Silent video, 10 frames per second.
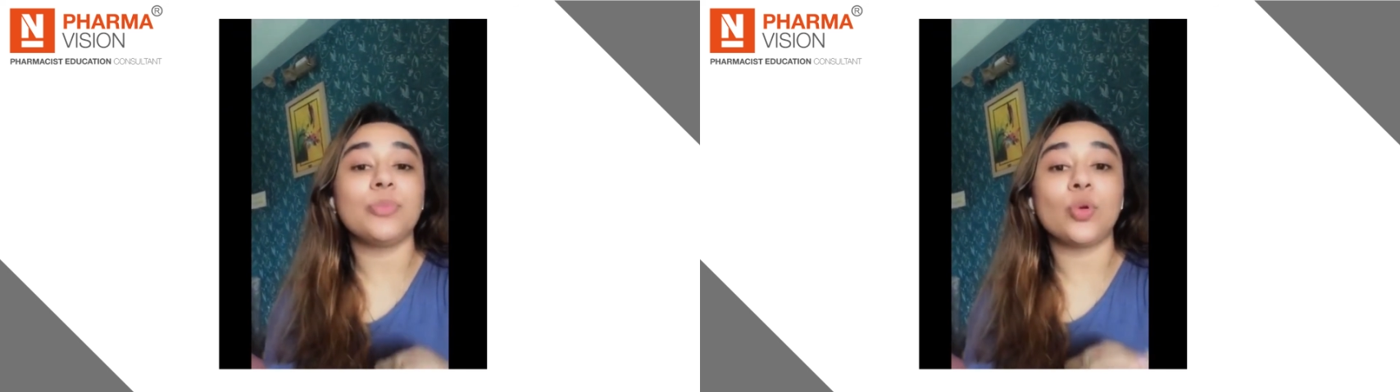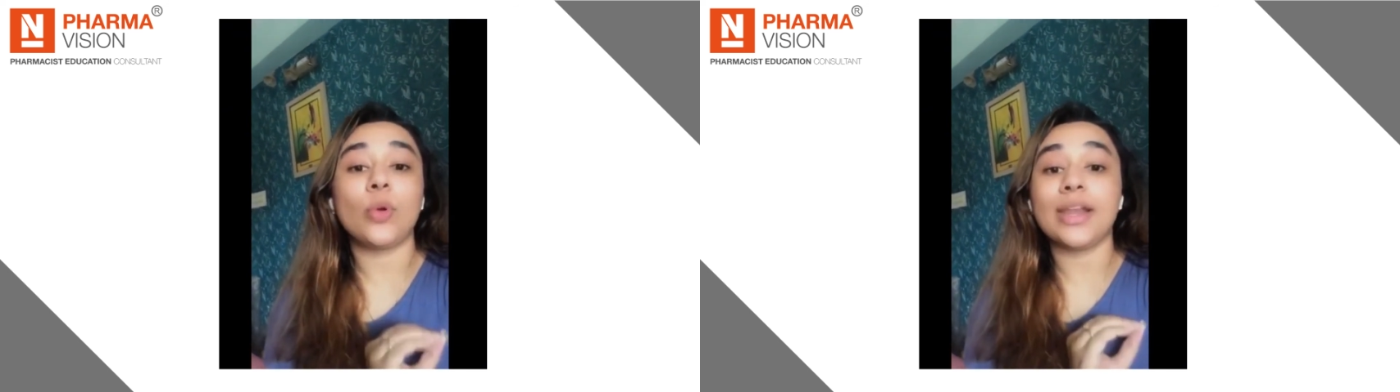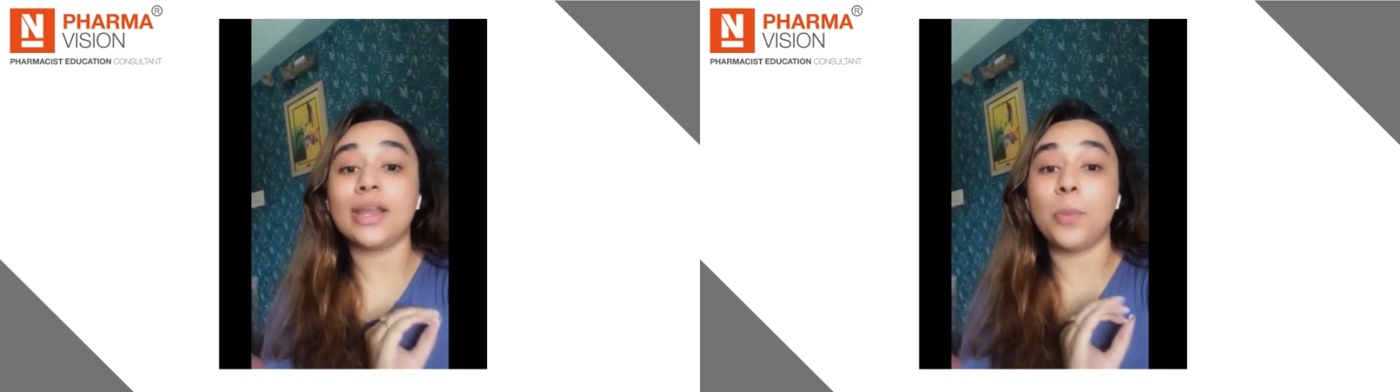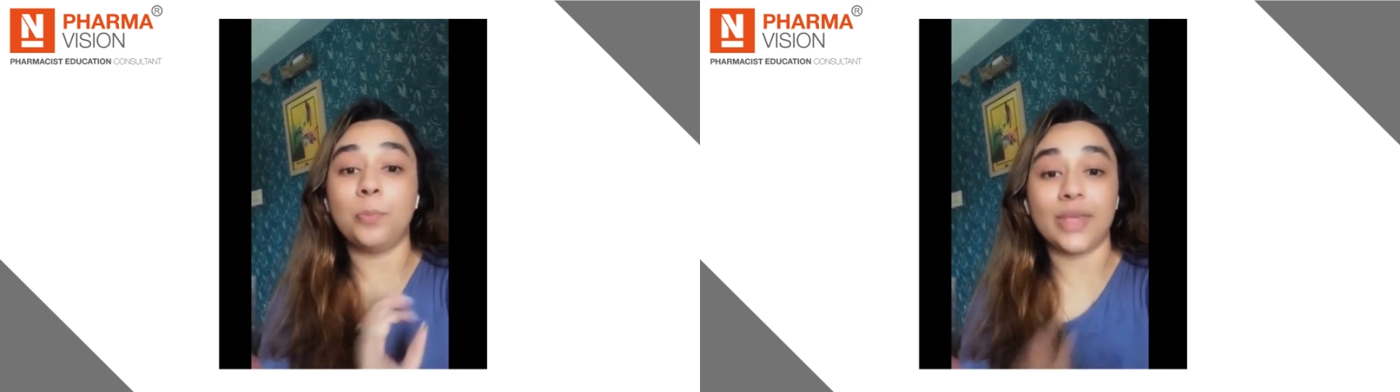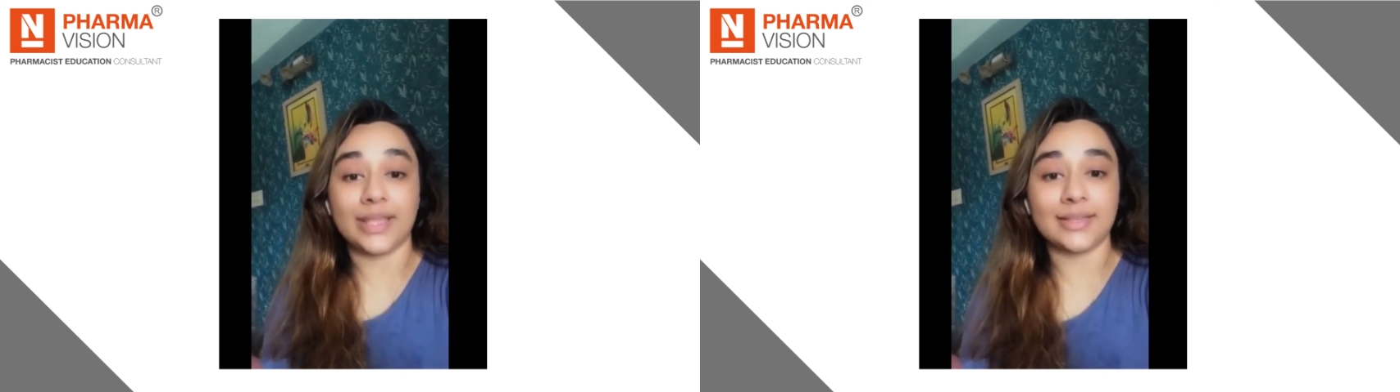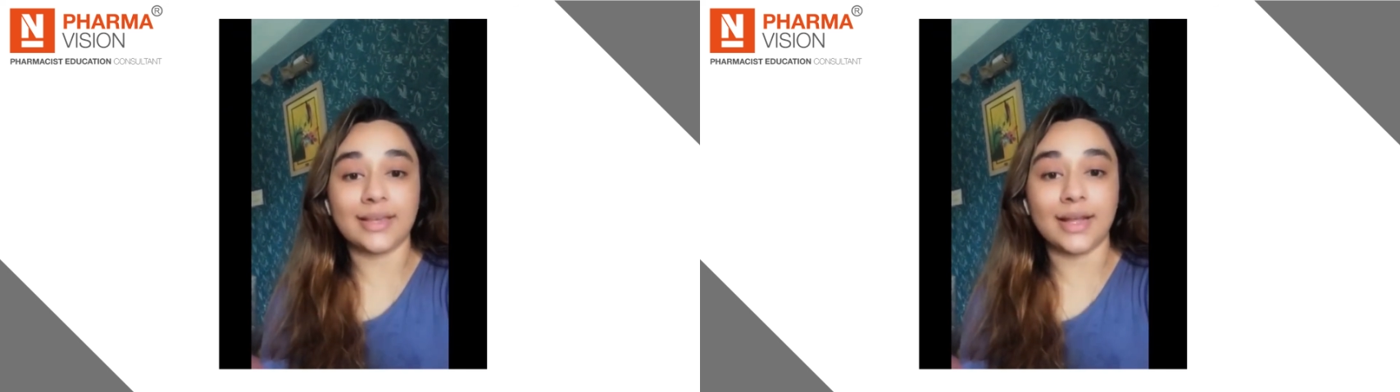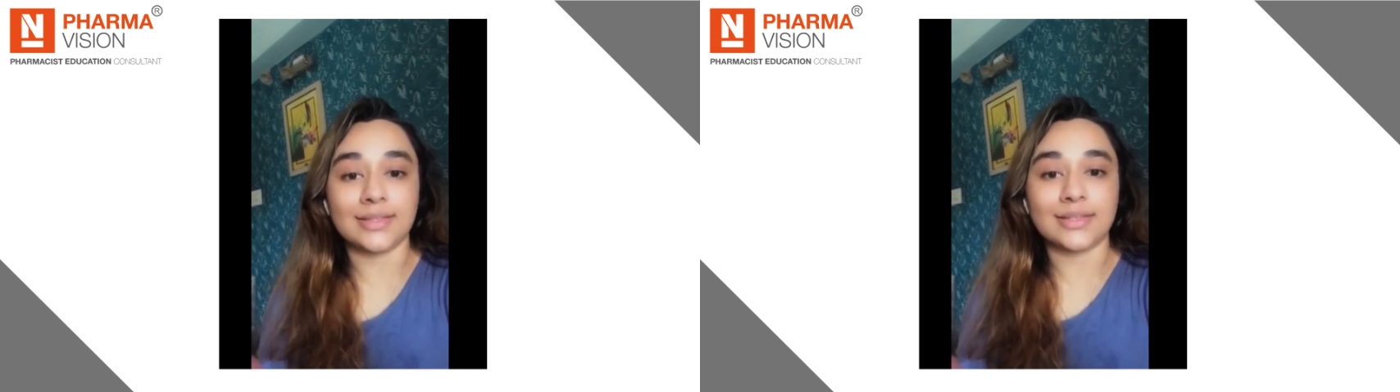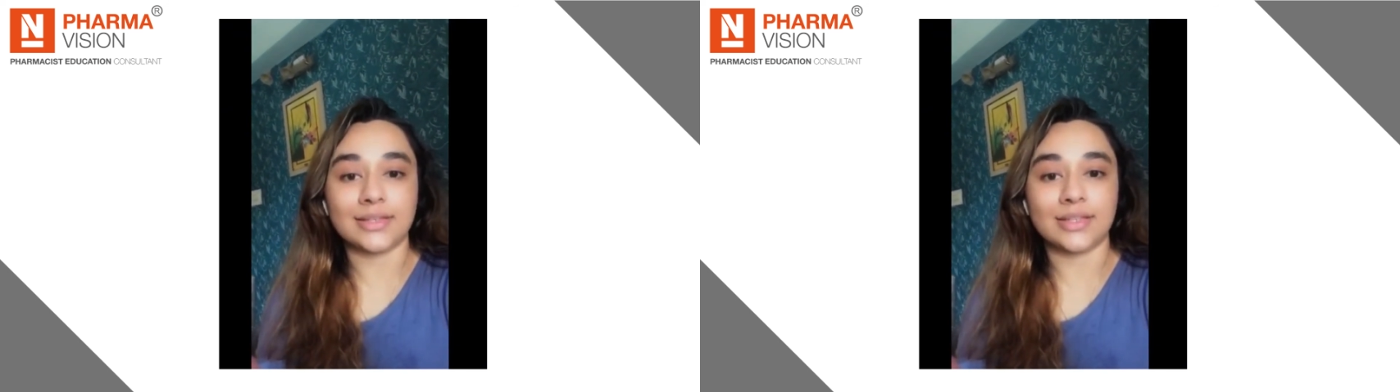provide an amazing
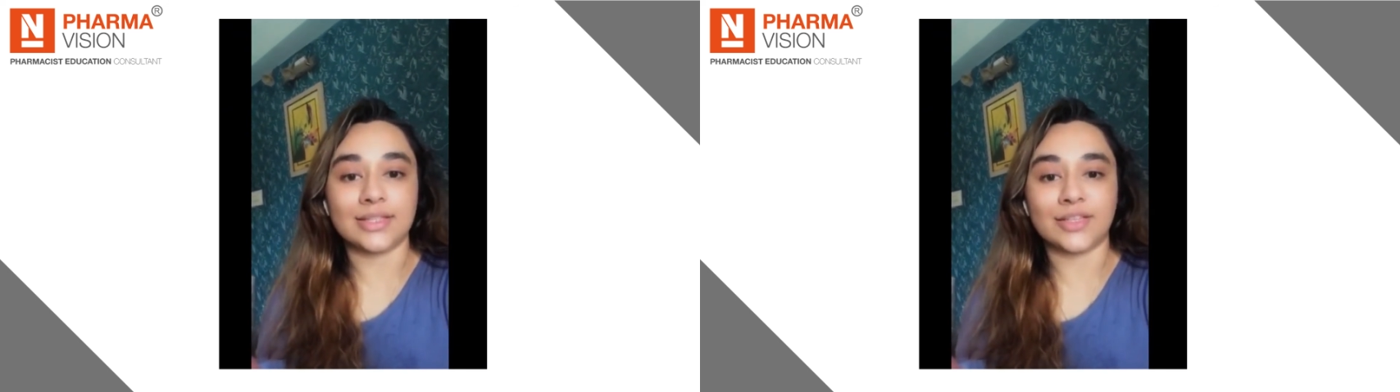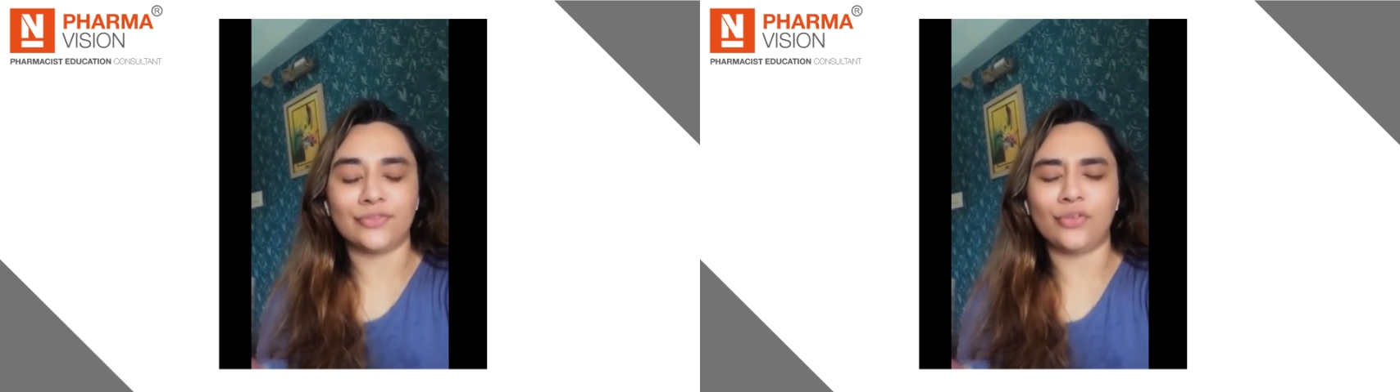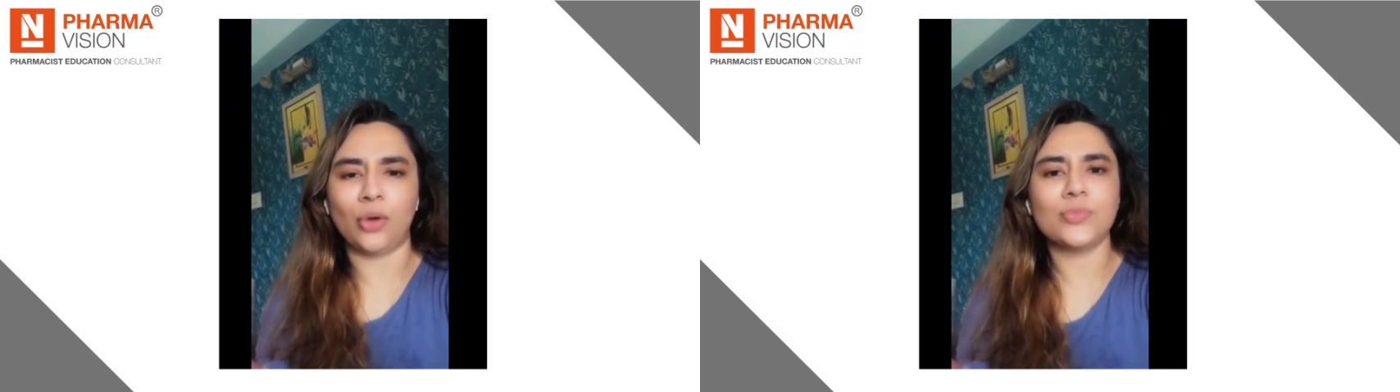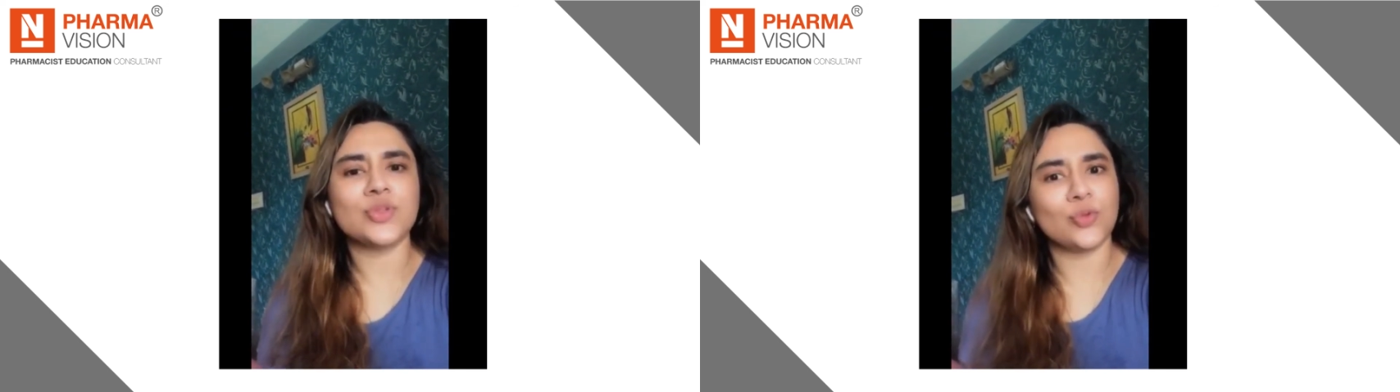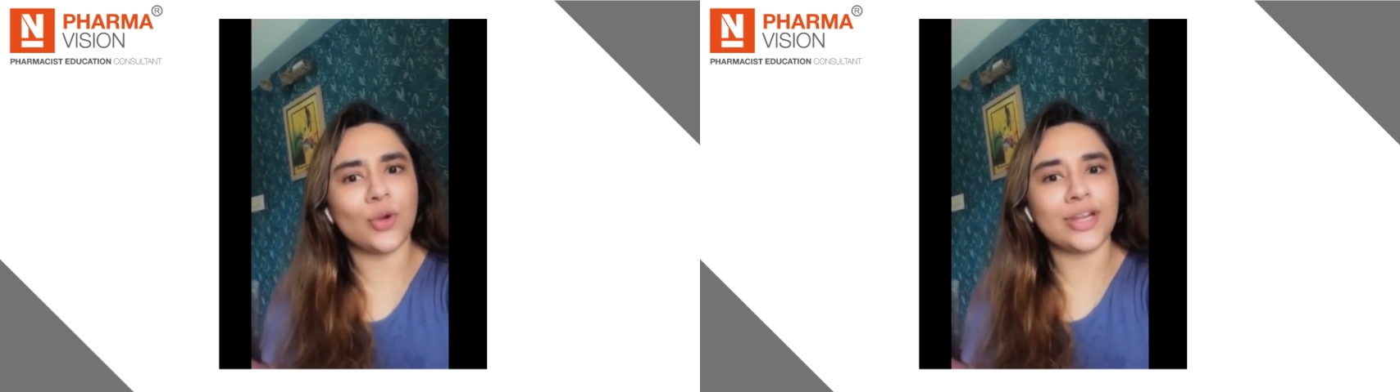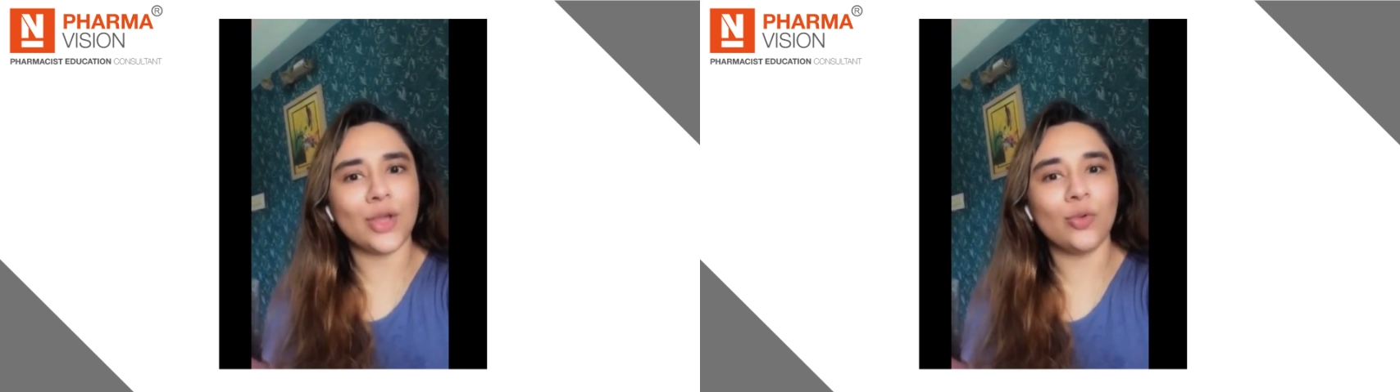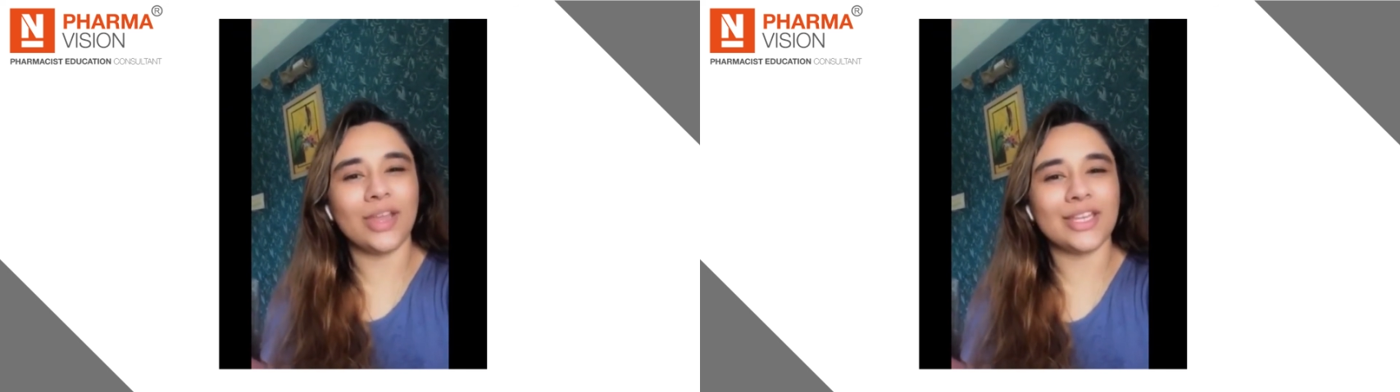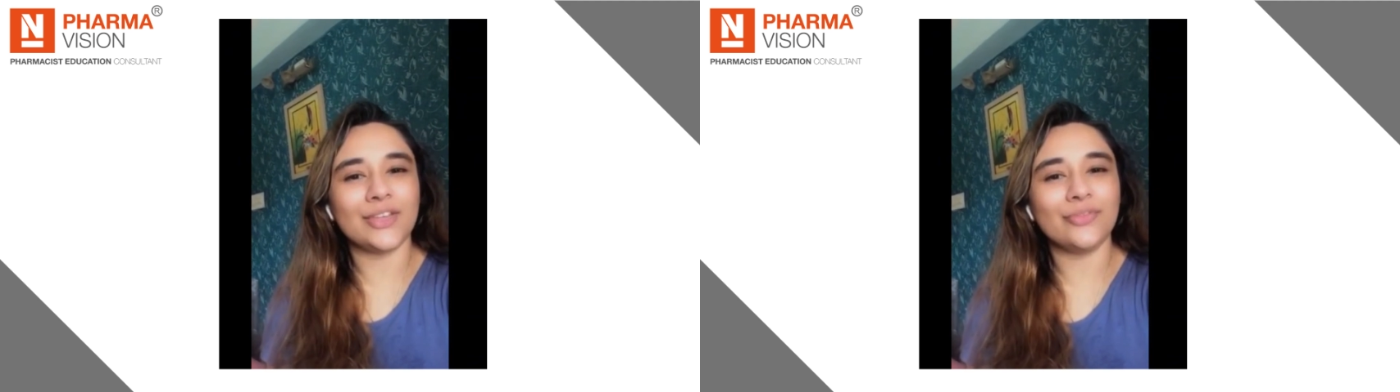consultancy form. So what are you
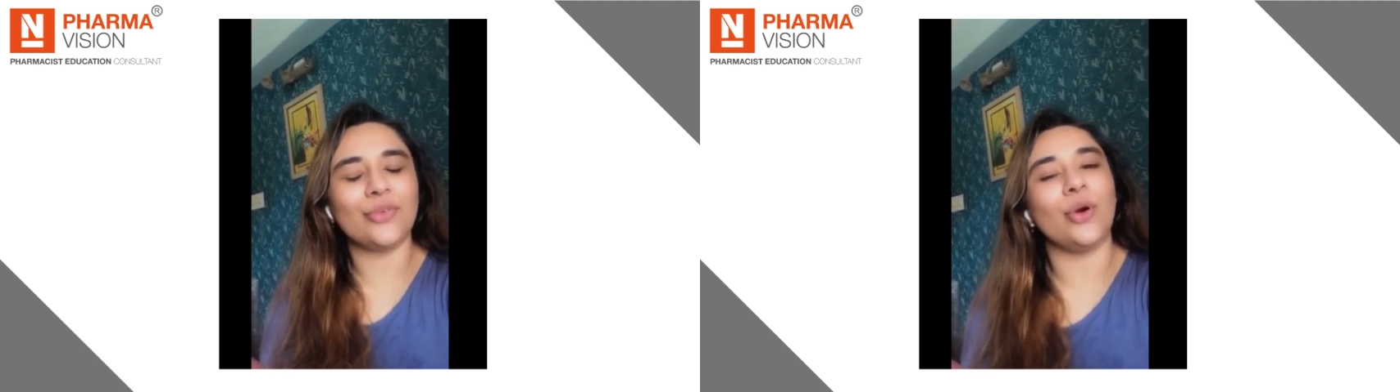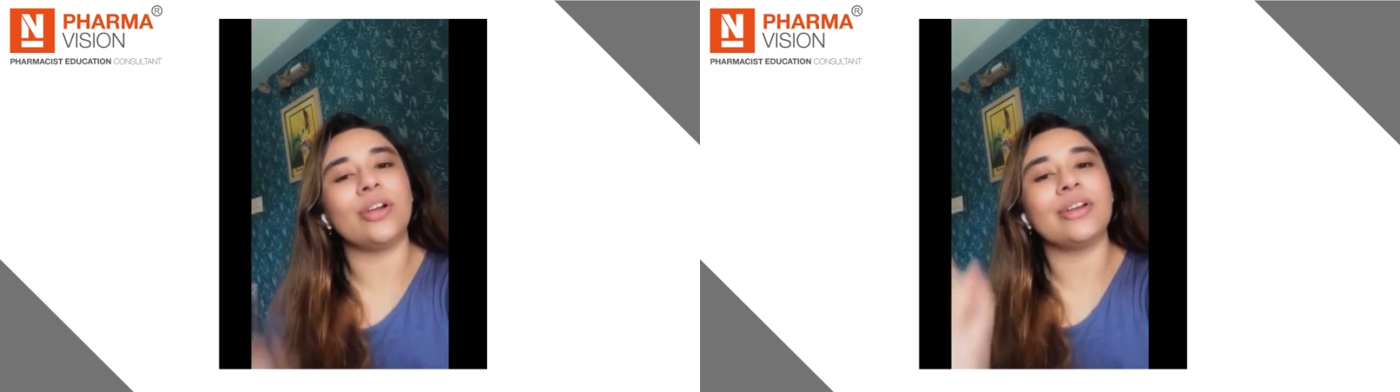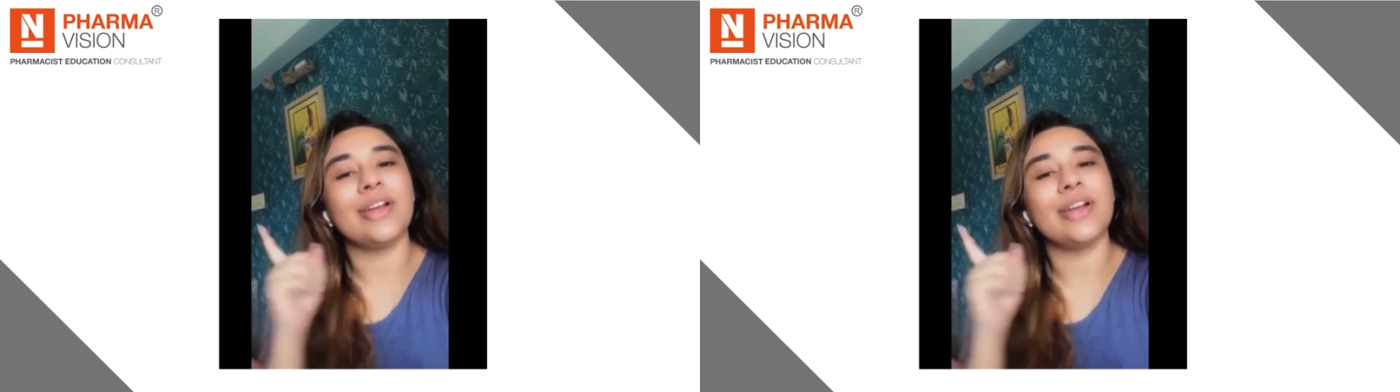waiting for?